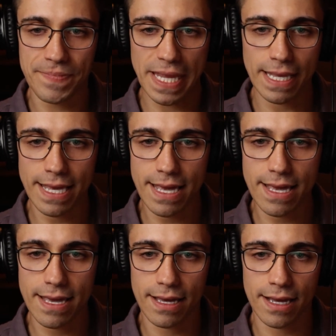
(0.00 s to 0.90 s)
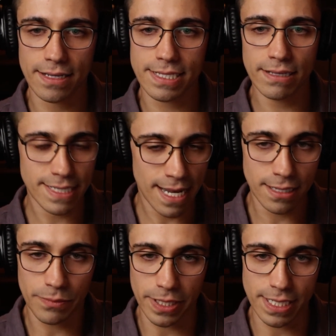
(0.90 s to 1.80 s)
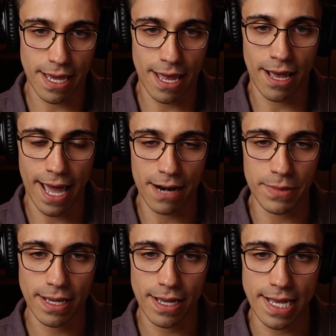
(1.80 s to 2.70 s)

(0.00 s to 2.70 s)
he still attended the police academy, he